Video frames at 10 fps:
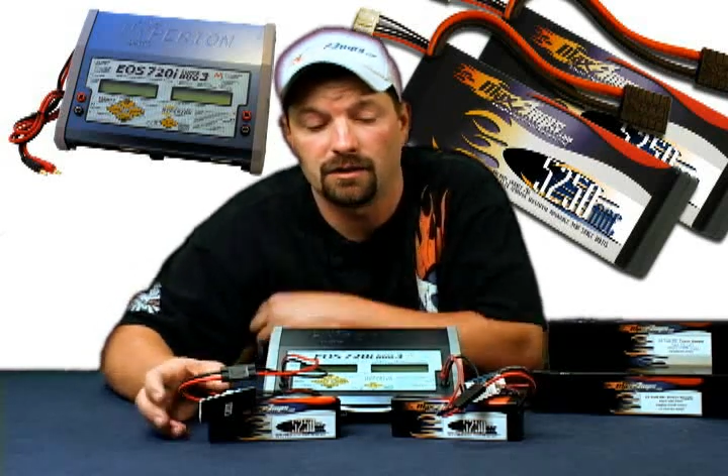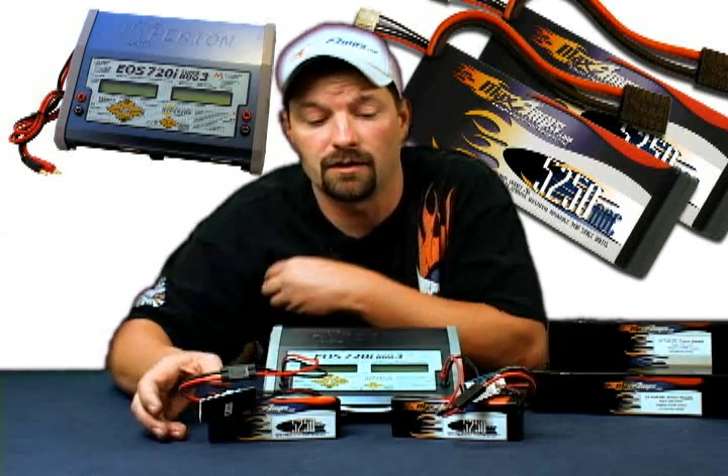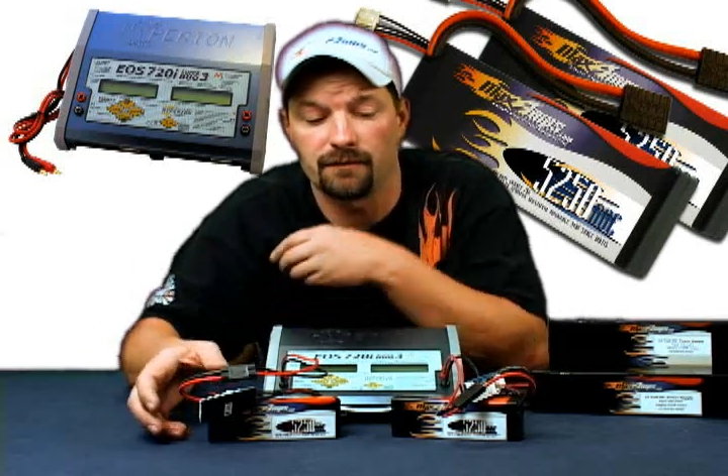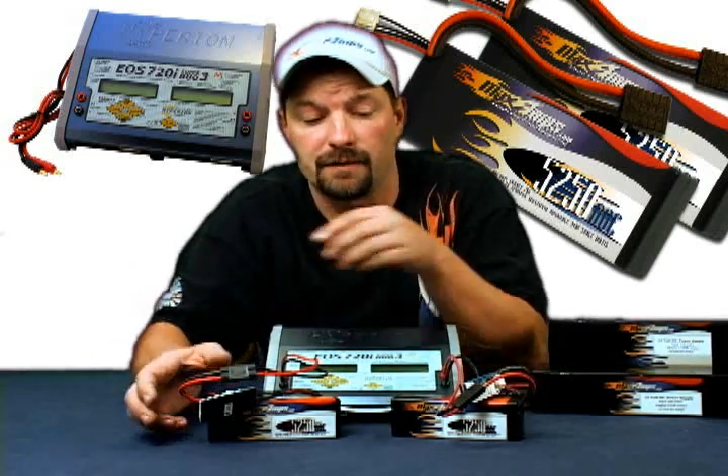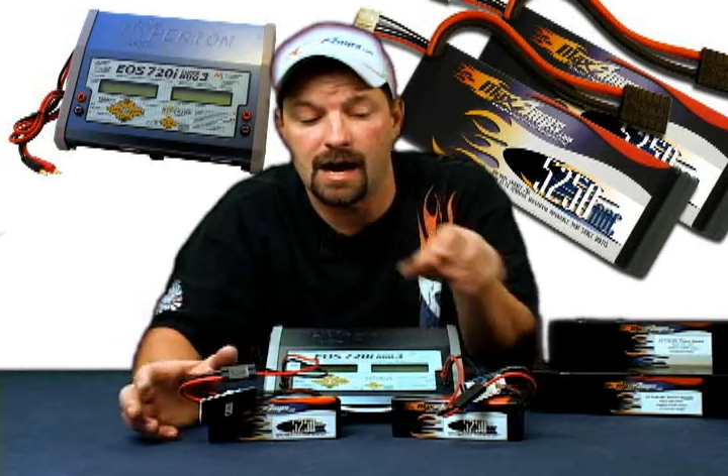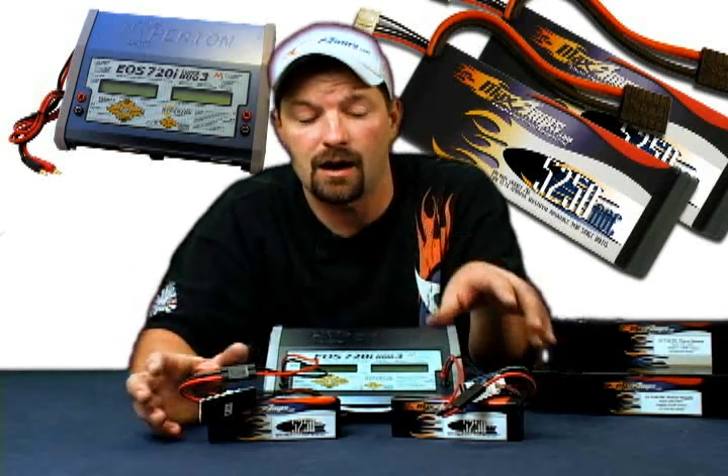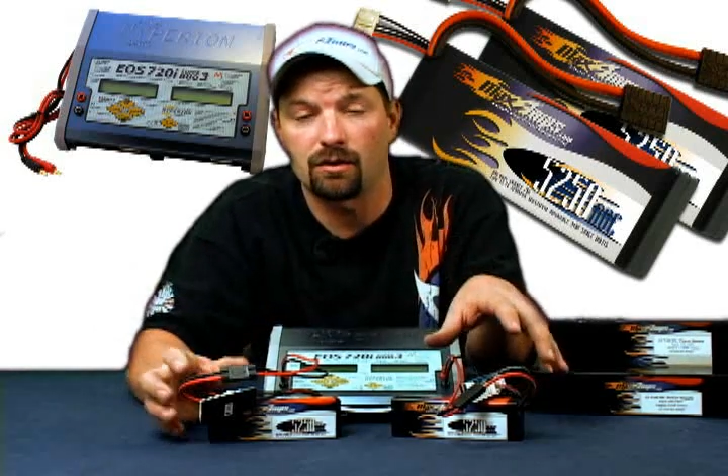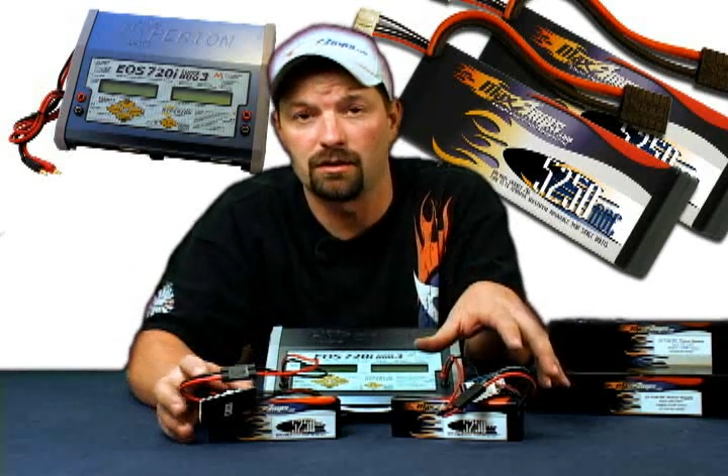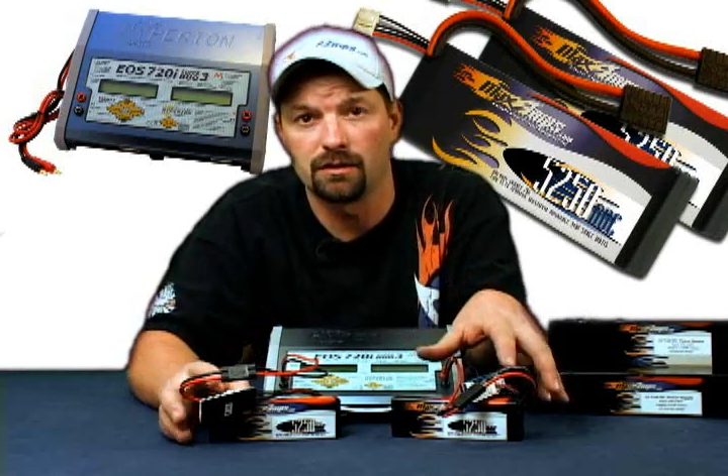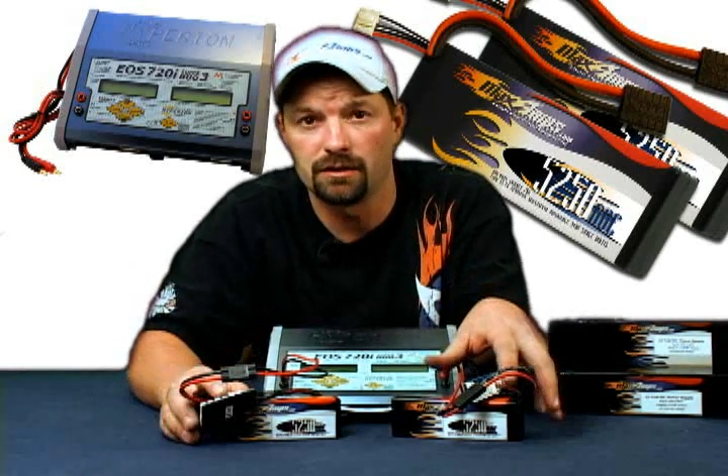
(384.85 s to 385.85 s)
you have
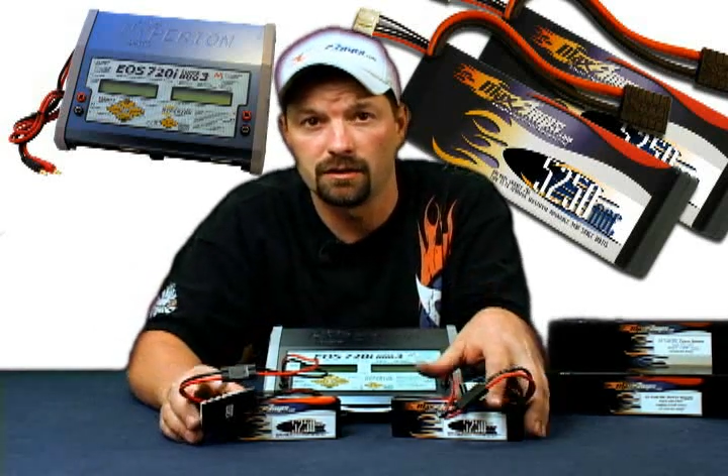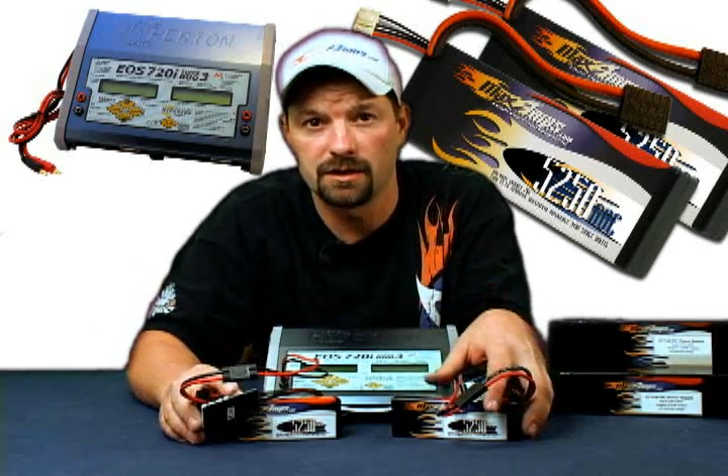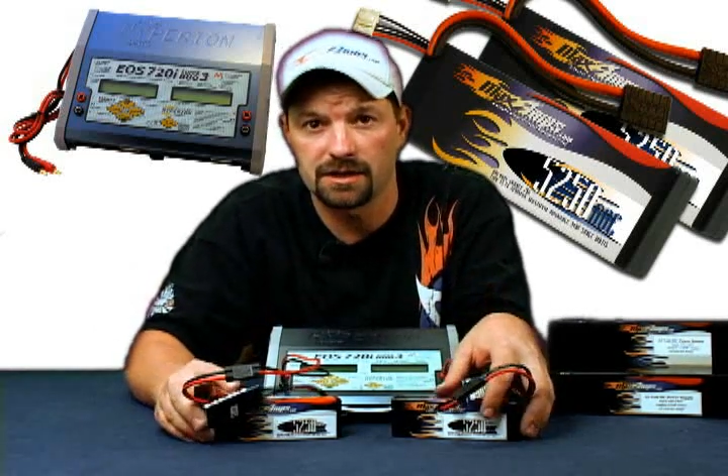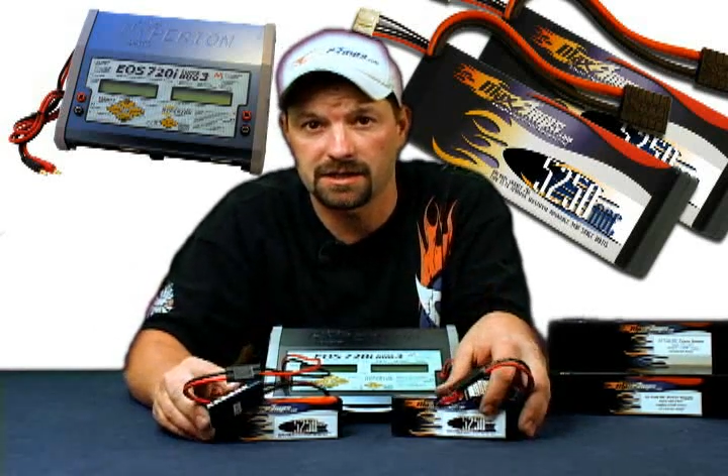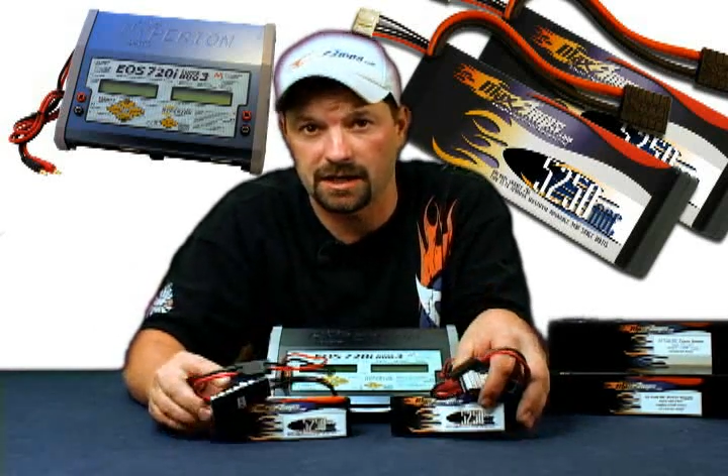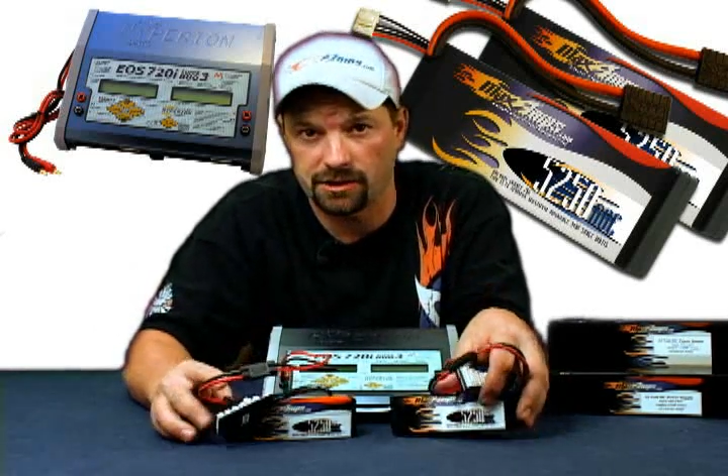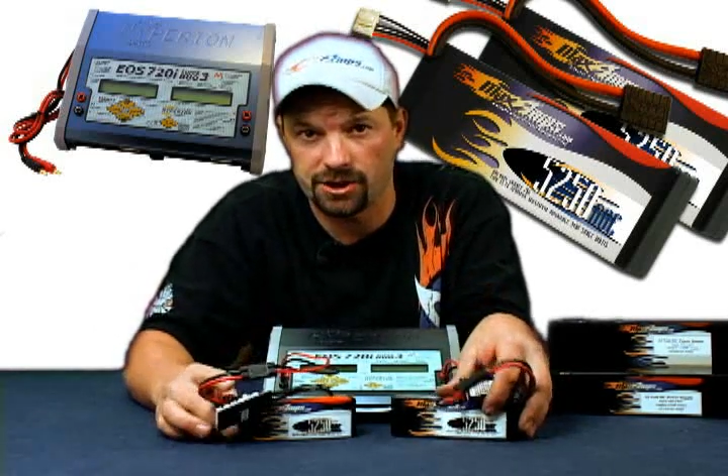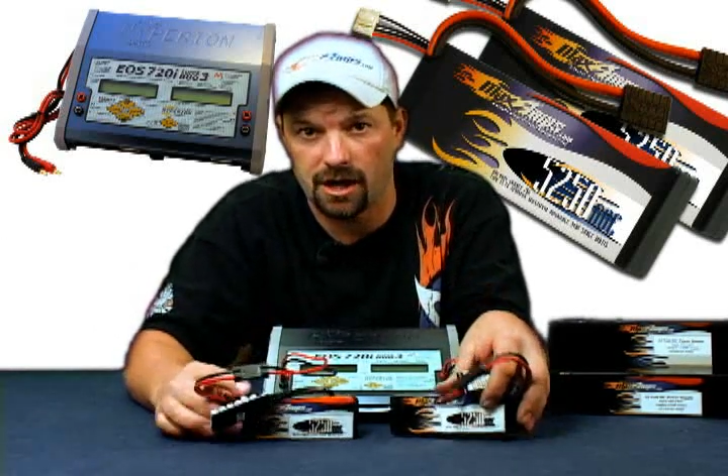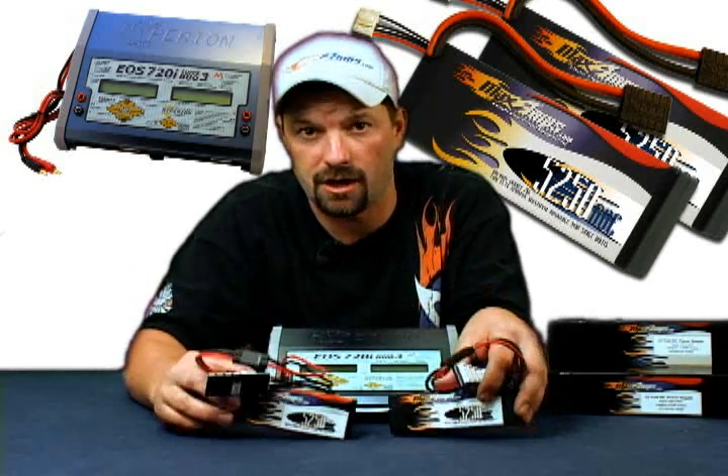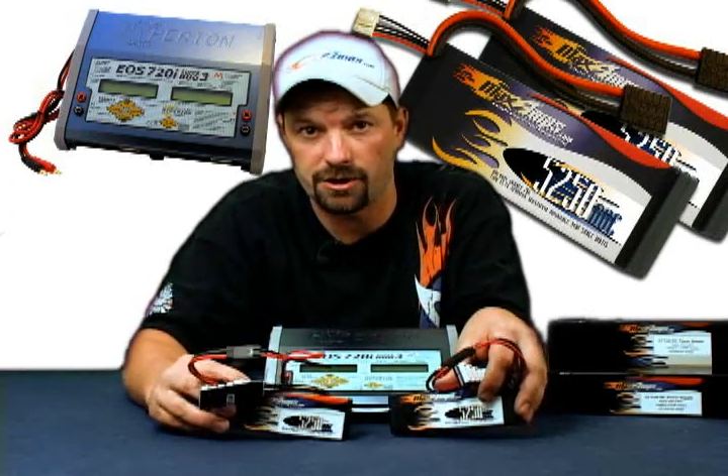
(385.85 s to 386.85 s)
now sync
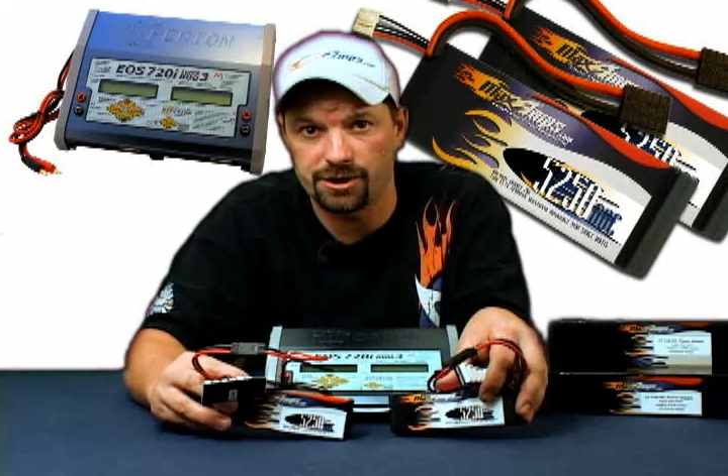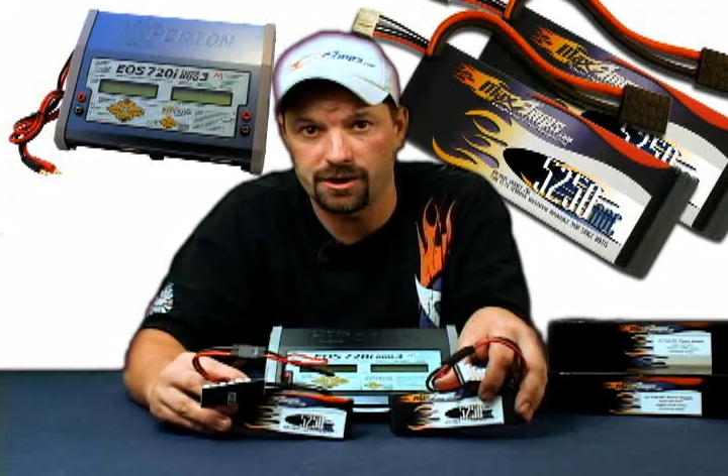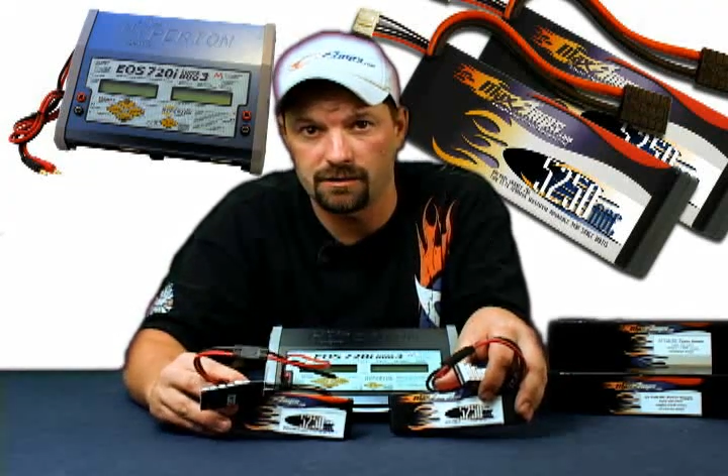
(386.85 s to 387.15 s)
charged